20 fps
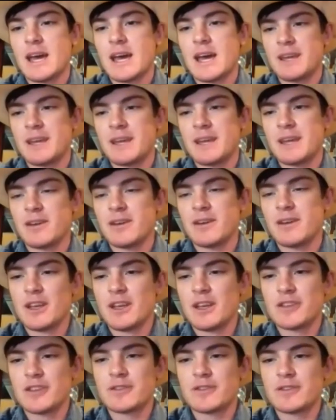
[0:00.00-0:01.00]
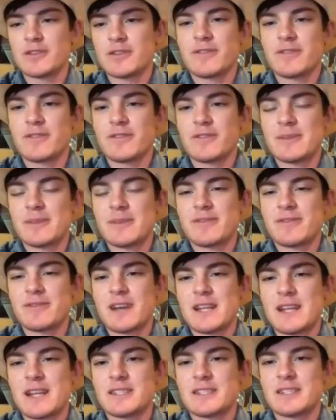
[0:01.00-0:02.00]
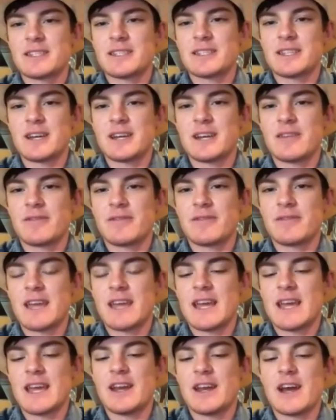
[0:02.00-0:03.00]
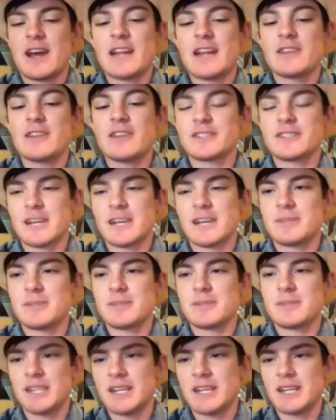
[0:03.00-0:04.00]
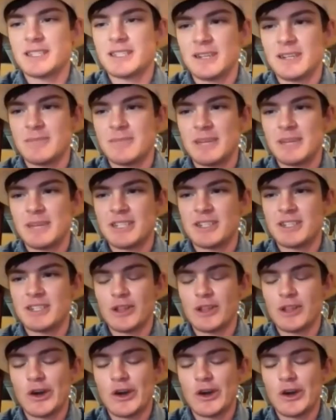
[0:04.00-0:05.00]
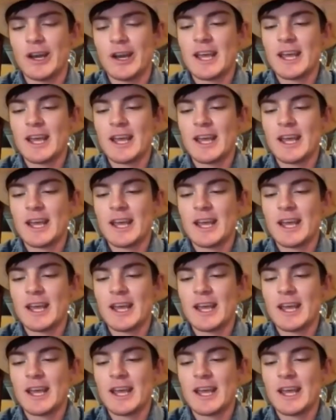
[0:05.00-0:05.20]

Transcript: They were sort of family friends and stuff, and I looked up to Justin and Mitch a lot.